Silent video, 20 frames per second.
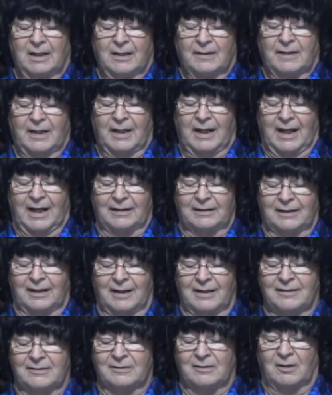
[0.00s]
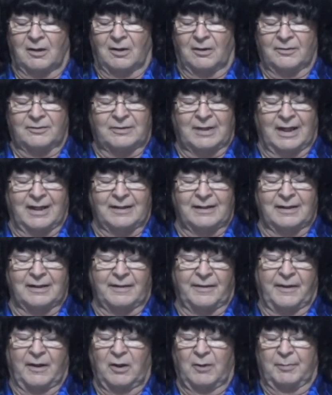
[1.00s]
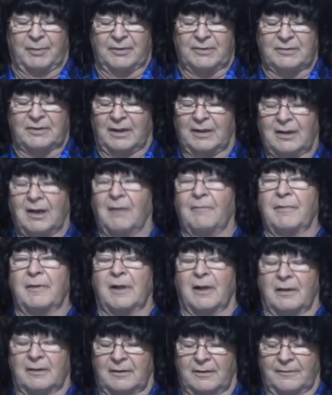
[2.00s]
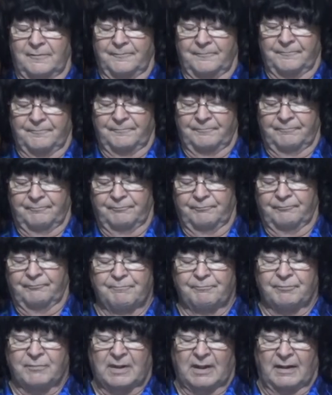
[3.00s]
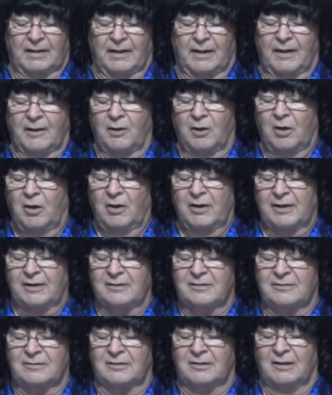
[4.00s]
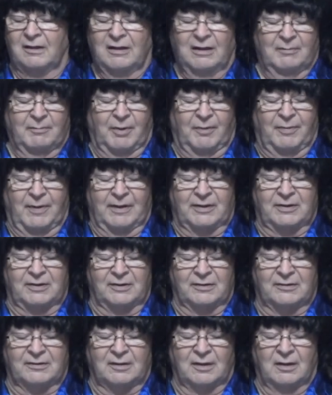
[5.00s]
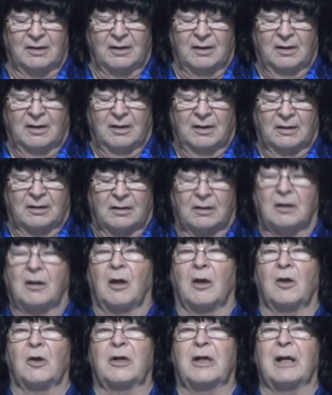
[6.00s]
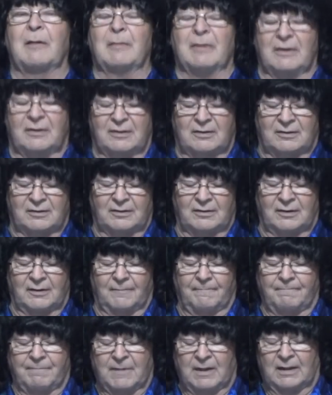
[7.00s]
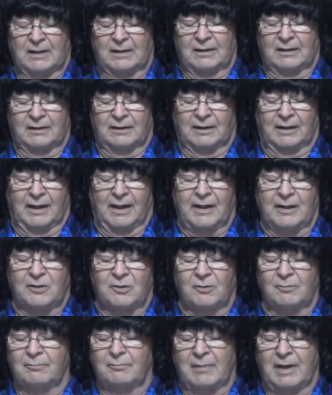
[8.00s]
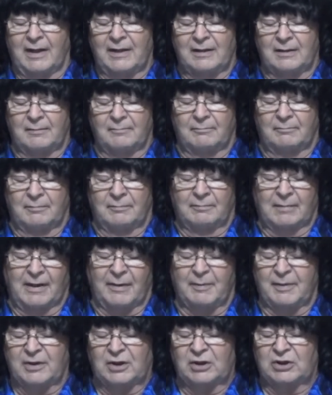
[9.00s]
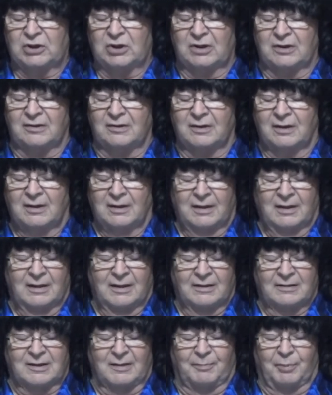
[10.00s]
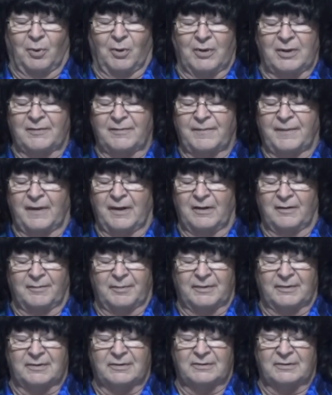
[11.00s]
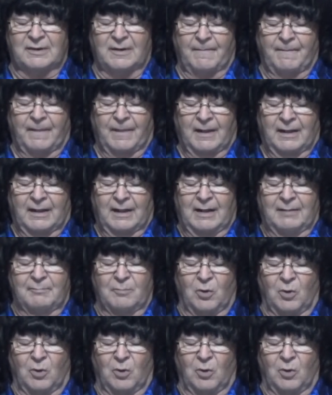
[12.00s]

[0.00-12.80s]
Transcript: They act as our stand-in therapist and confidant. They are artists, perfectionists, color chemists, angle mathematicians, supportive therapists, and